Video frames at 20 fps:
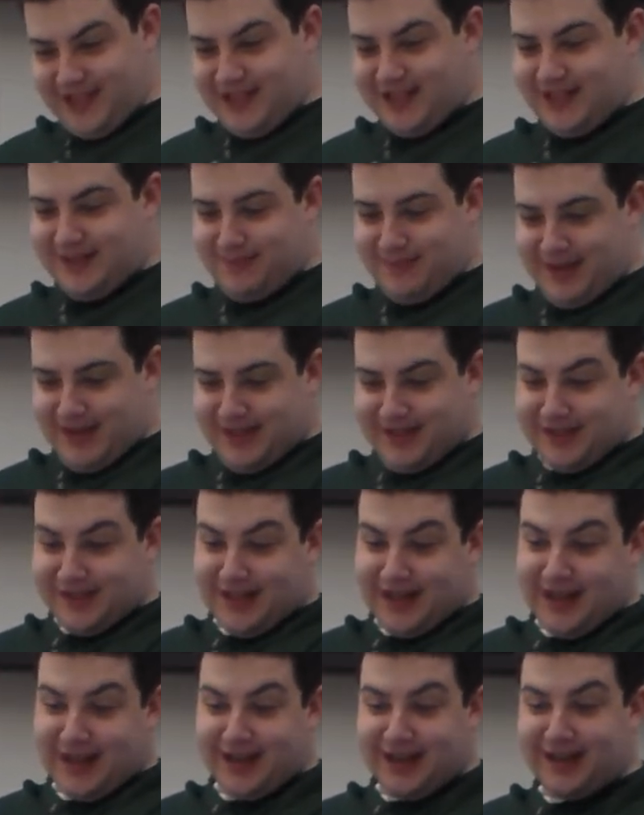this is me
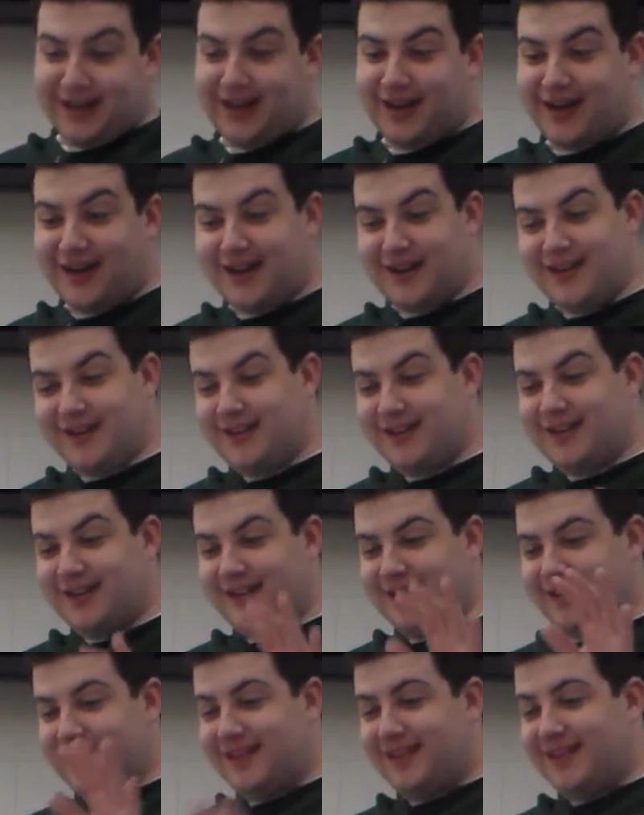saying, uh,
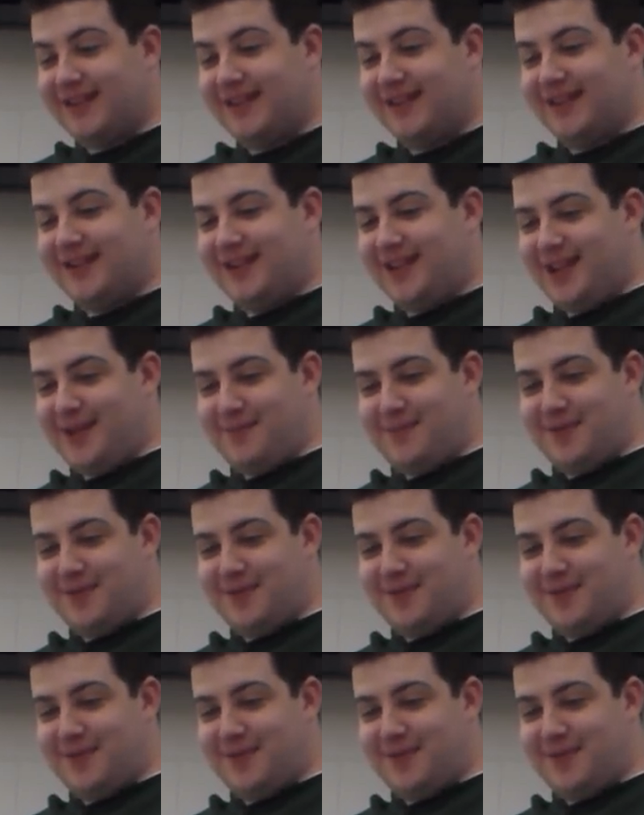the